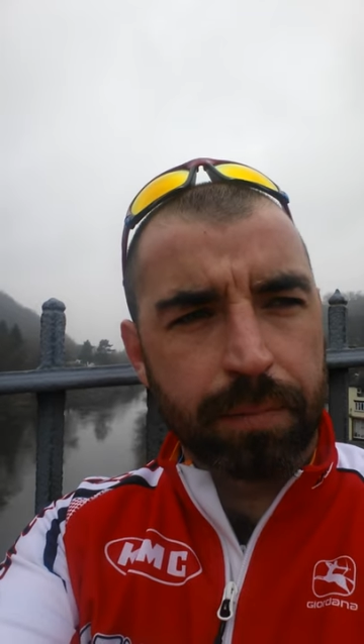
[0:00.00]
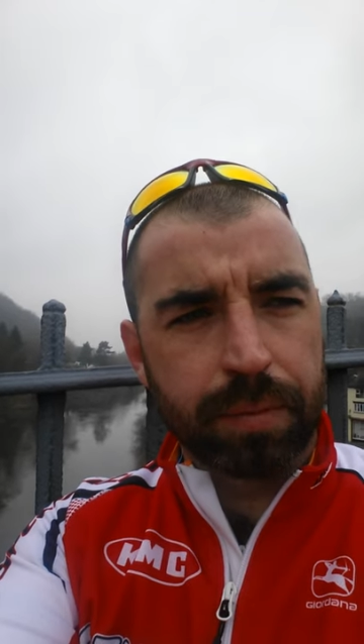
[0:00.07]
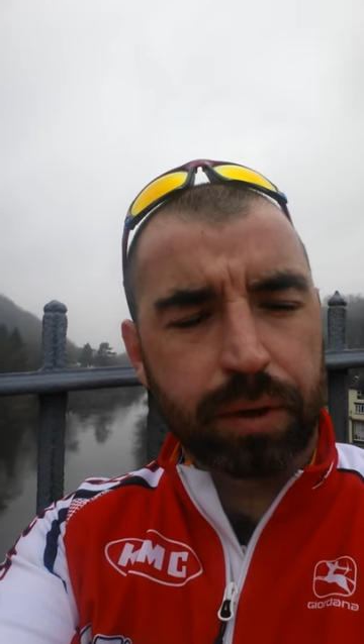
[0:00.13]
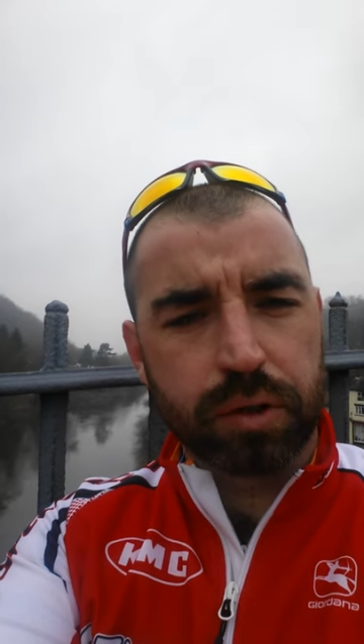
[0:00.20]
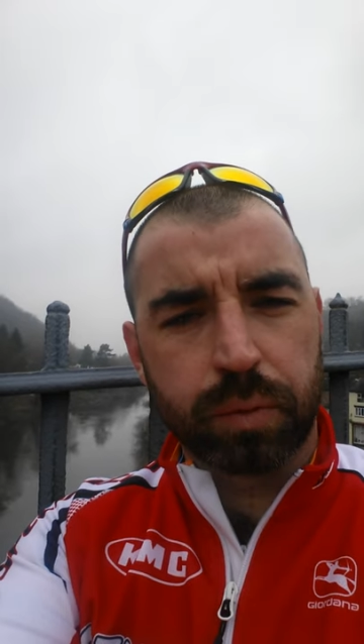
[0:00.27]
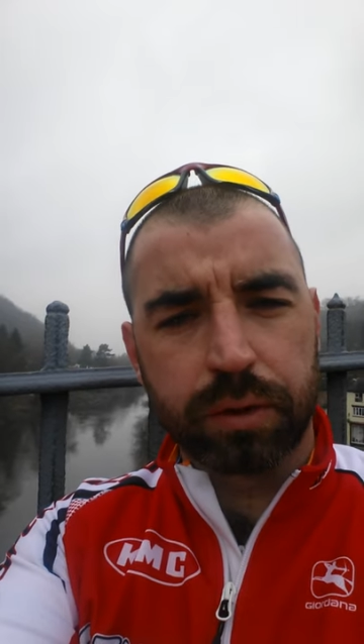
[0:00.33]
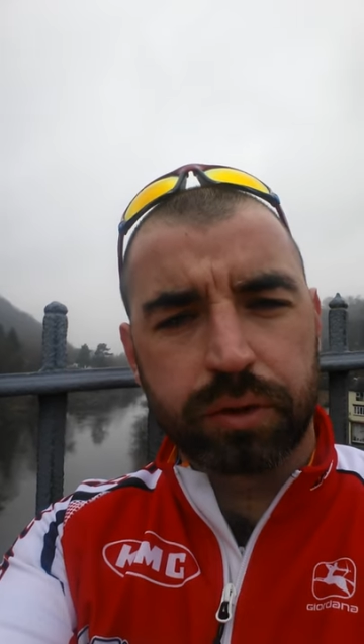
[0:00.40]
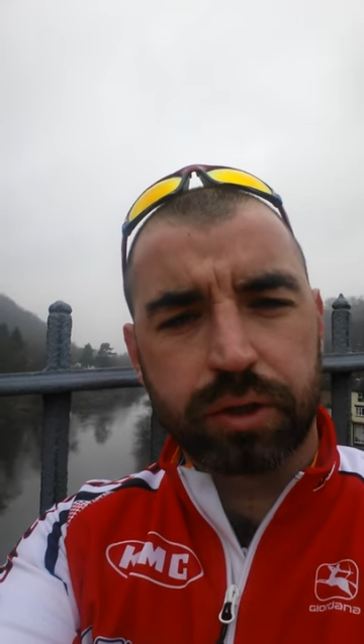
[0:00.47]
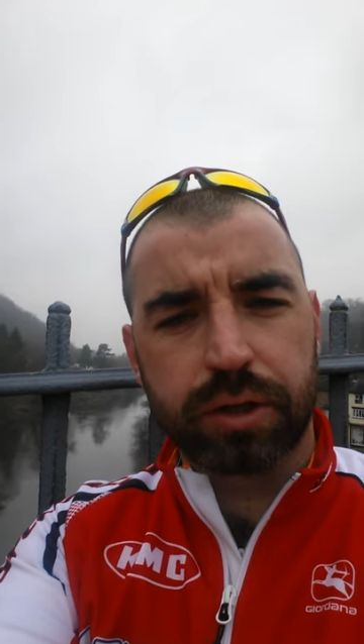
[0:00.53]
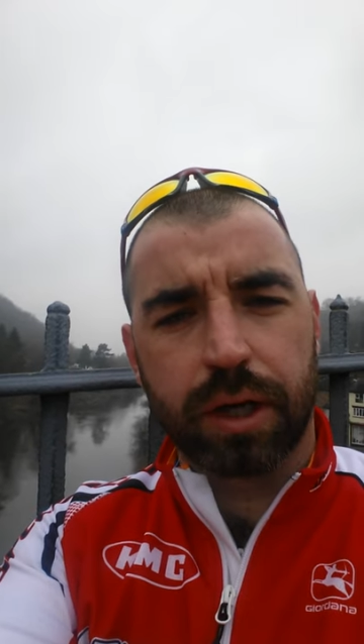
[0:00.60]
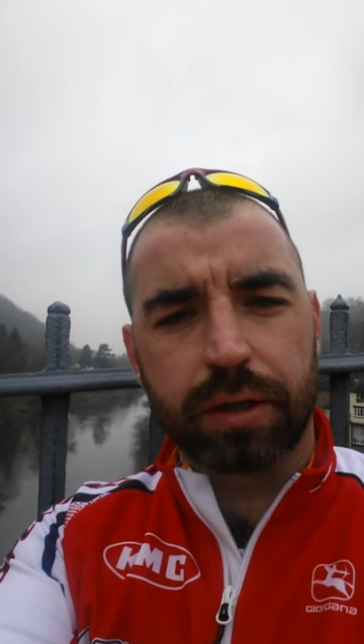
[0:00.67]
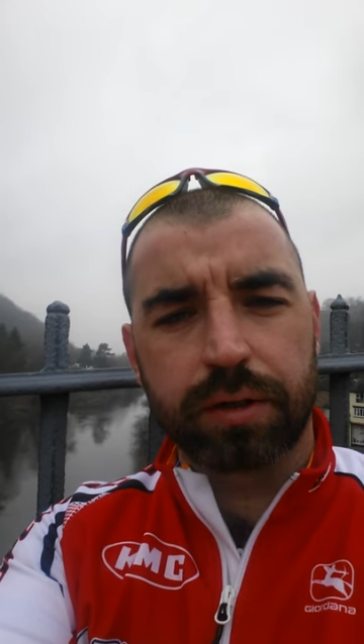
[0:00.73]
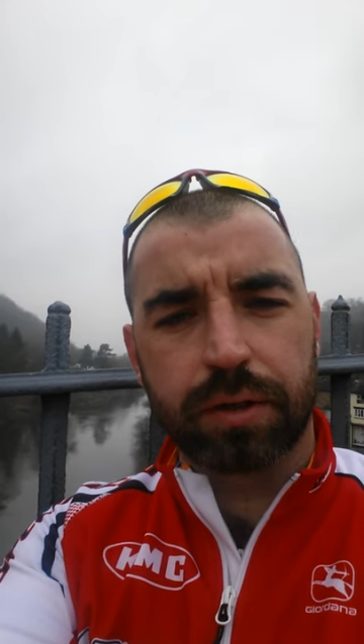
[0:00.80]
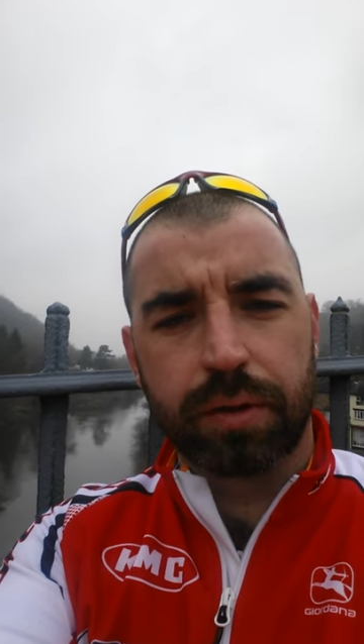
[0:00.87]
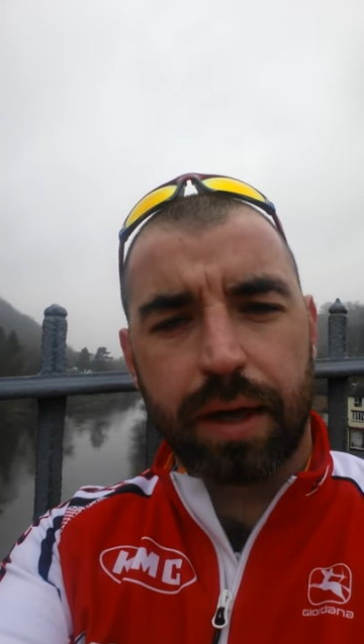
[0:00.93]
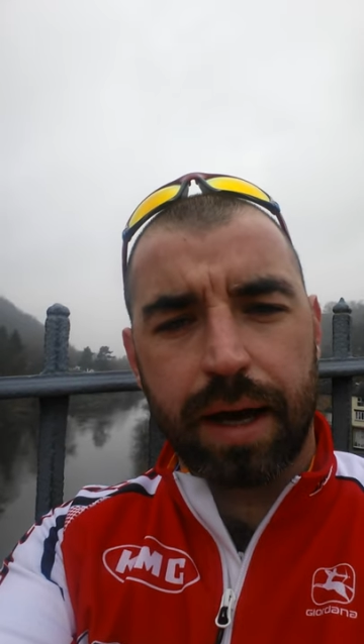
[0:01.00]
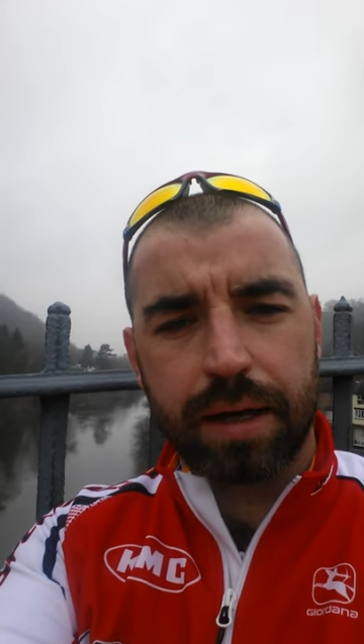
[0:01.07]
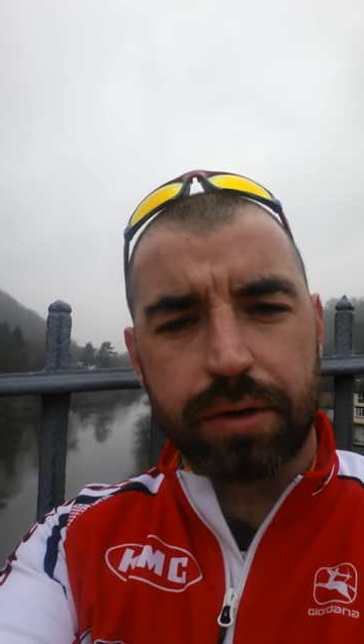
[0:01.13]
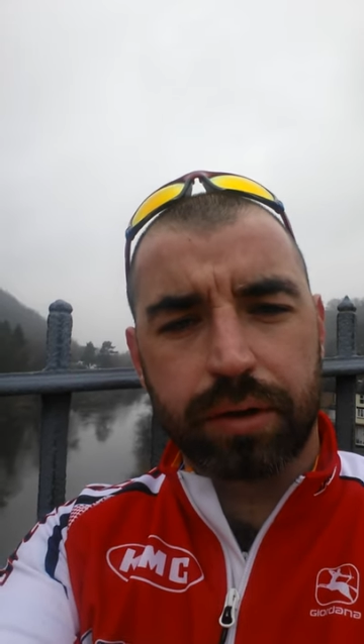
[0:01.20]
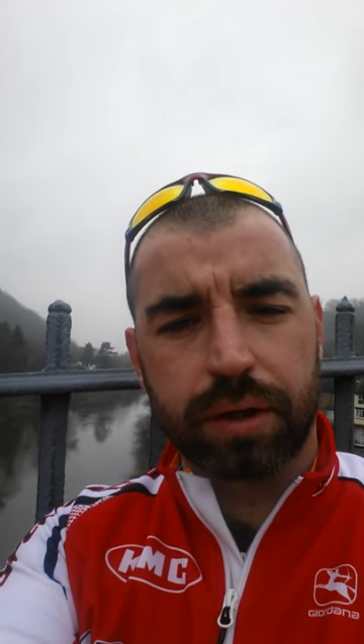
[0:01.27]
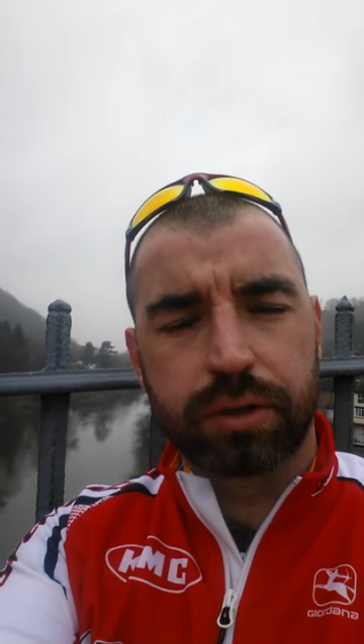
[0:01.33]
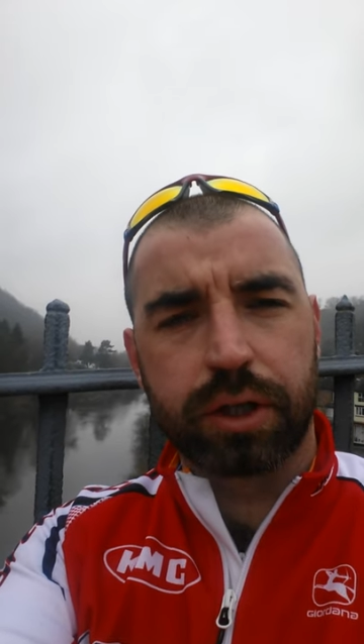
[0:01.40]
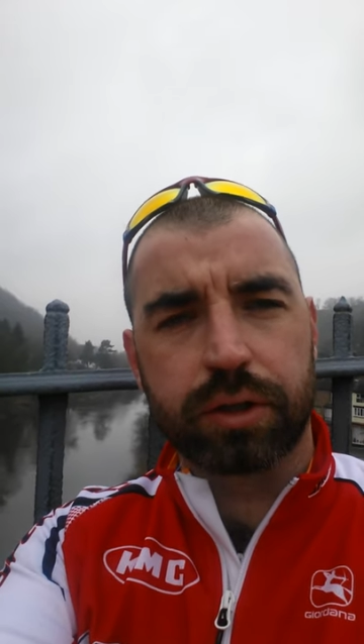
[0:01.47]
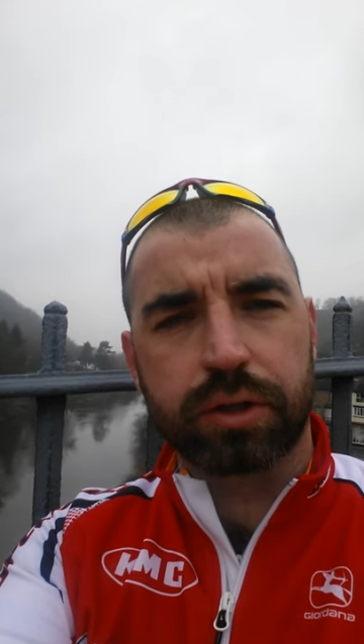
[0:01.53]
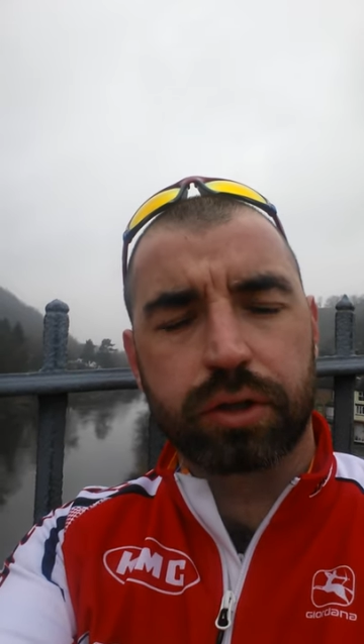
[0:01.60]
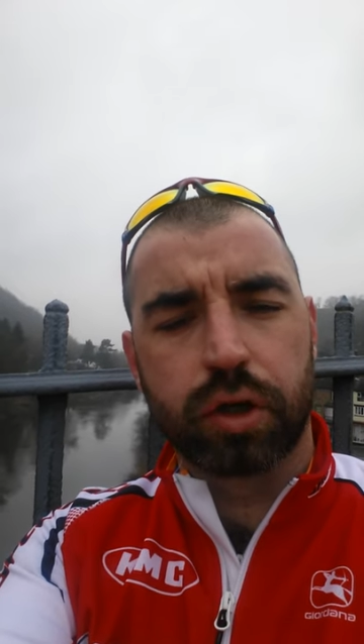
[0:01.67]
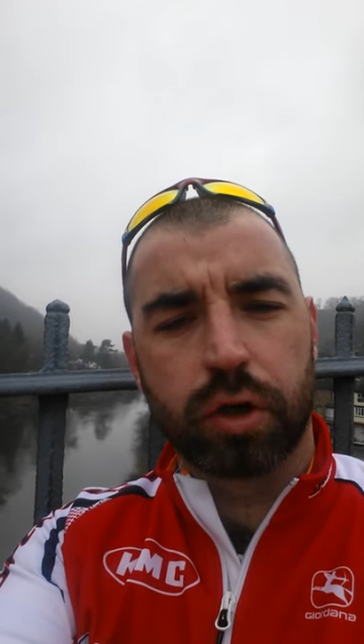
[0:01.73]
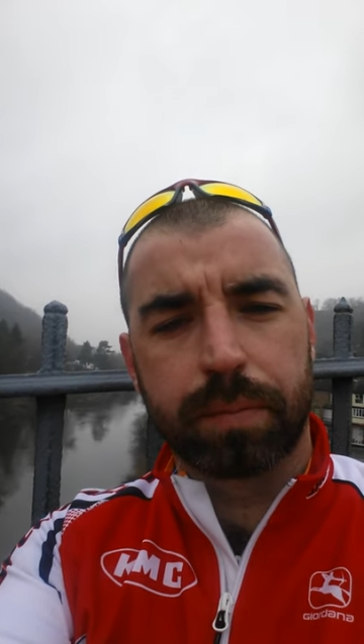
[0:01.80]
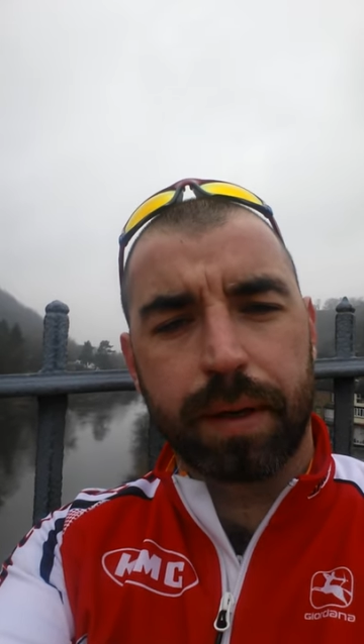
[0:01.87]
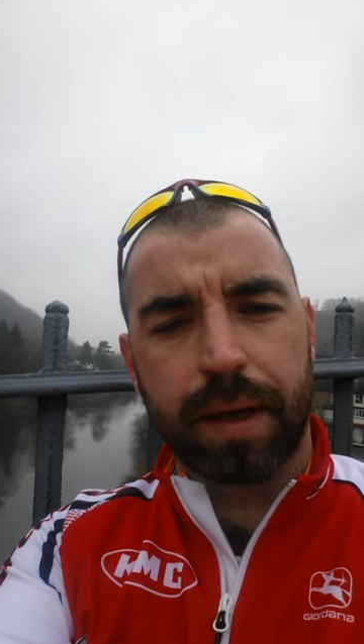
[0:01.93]
Because once you start to do that, you can
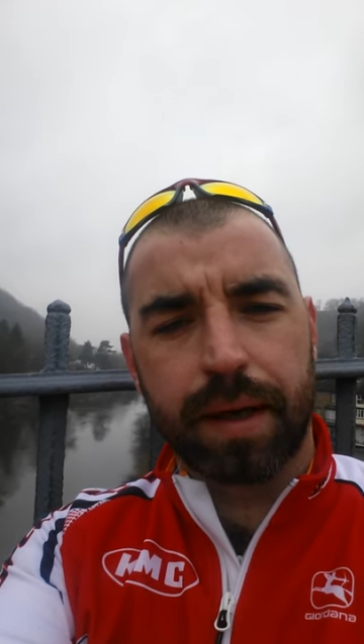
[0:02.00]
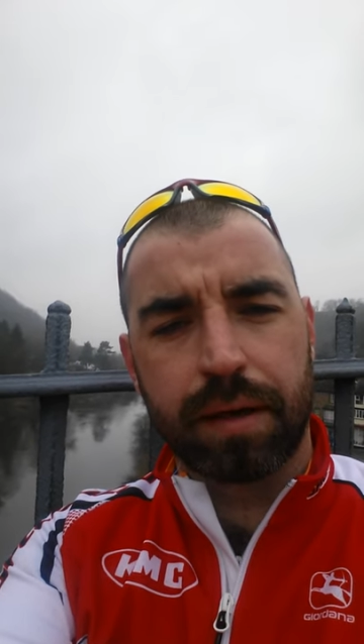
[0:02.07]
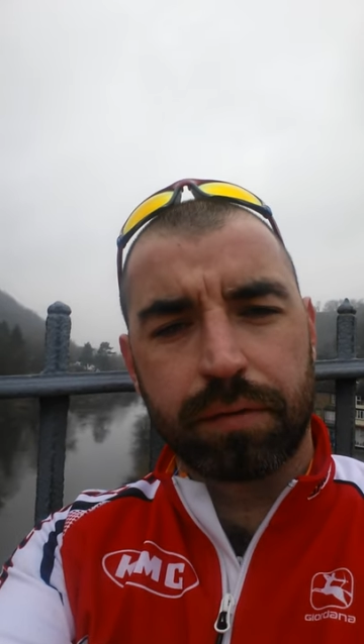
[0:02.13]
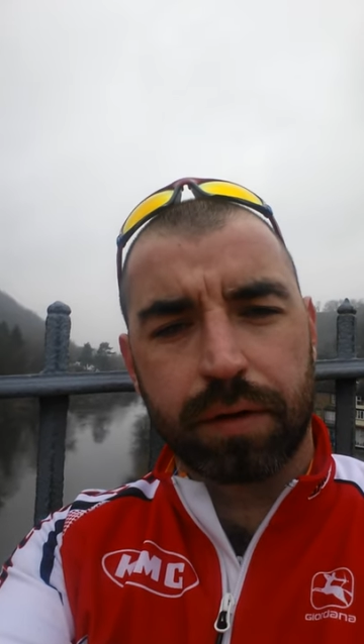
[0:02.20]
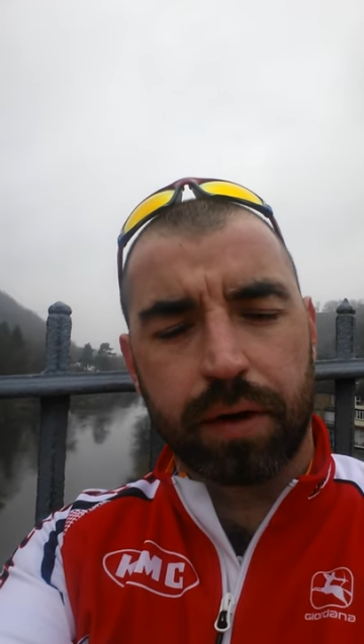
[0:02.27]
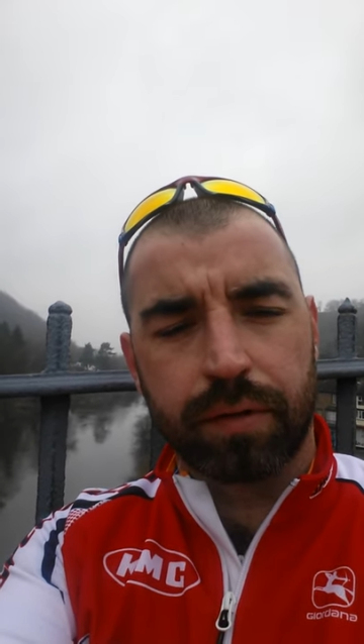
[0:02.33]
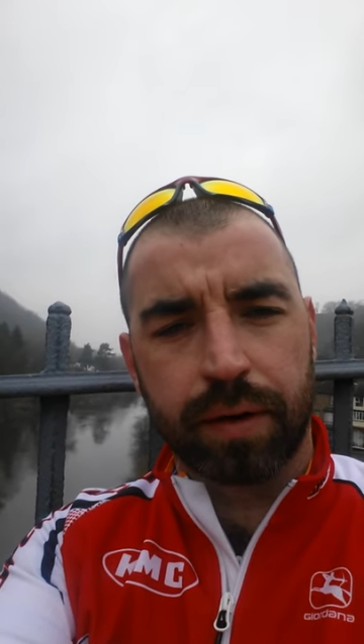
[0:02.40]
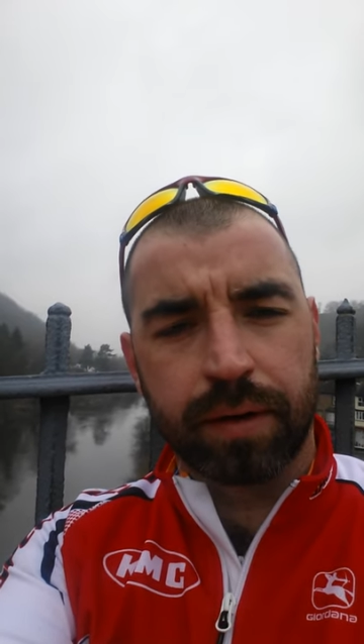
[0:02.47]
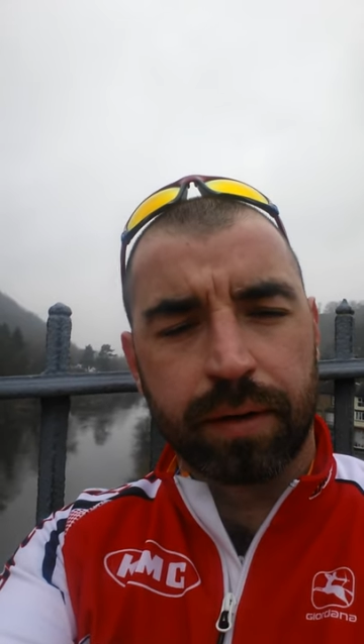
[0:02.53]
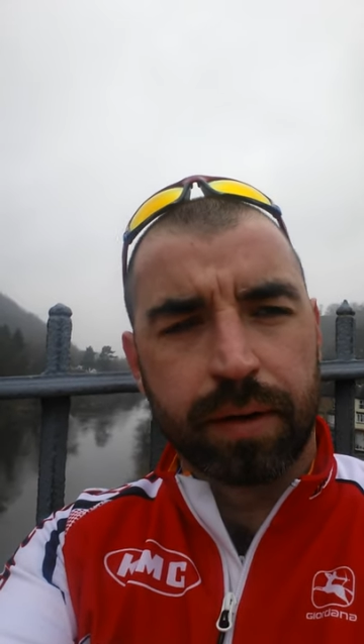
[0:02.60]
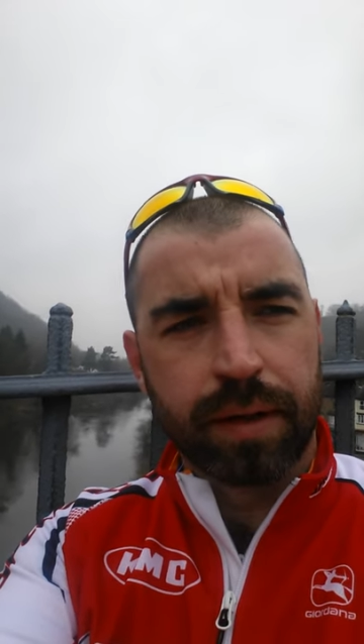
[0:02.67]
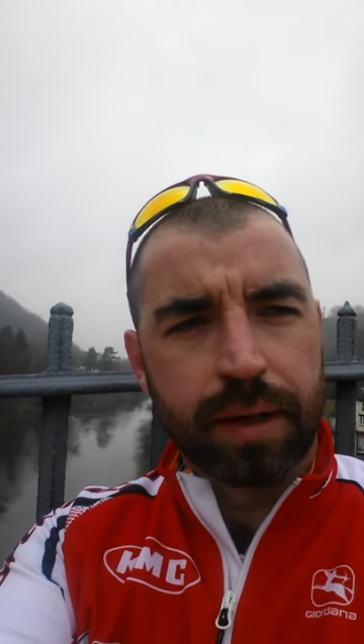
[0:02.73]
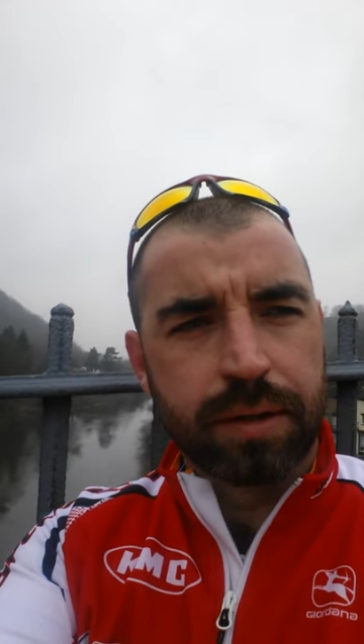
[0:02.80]
adjust your behaviour, and